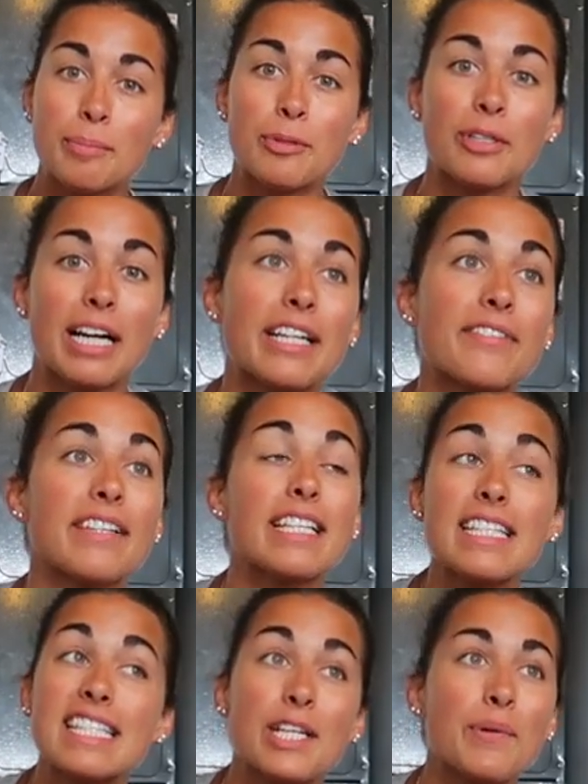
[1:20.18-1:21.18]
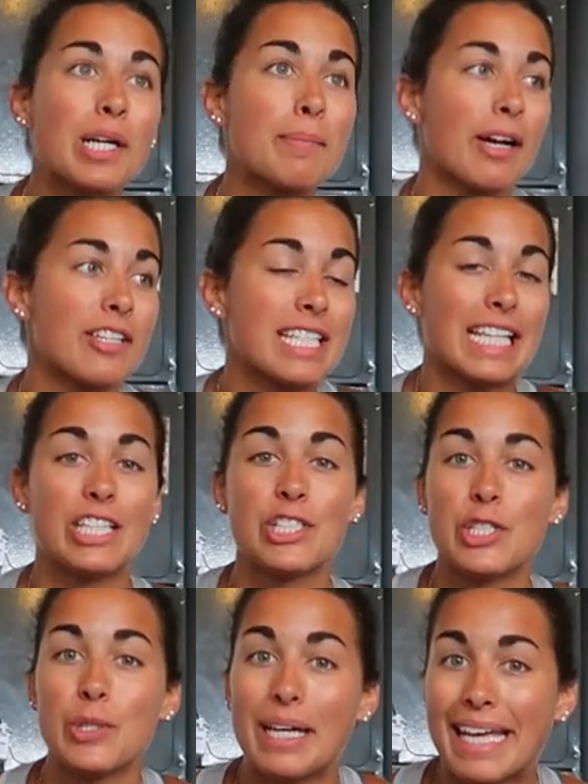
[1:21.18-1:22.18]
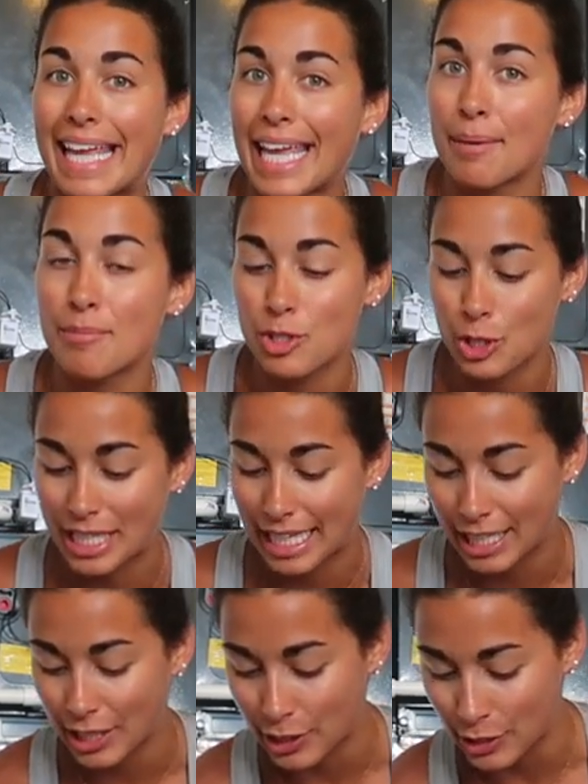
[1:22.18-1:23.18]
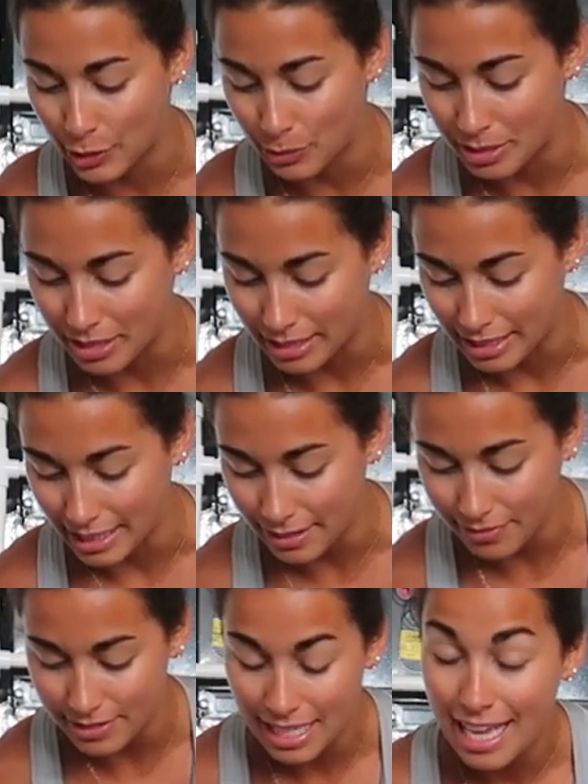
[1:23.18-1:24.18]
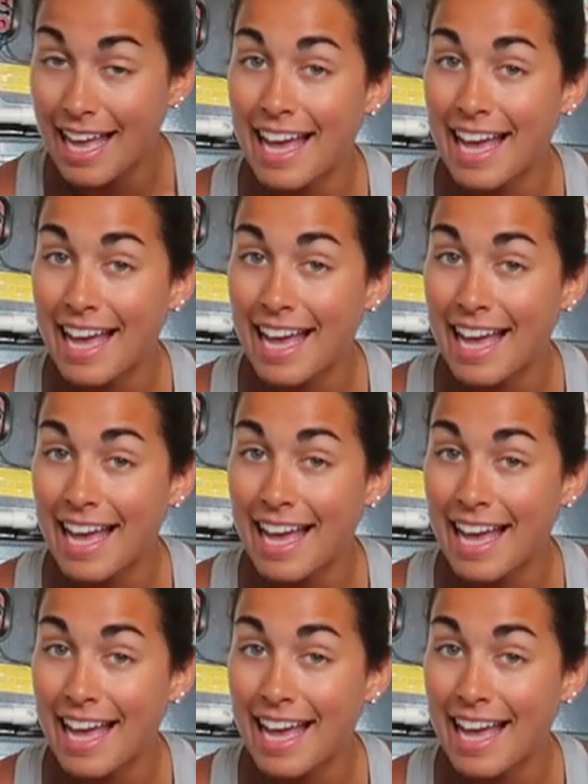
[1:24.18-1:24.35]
breakfast and we're about to get into a hamstring and glute lift.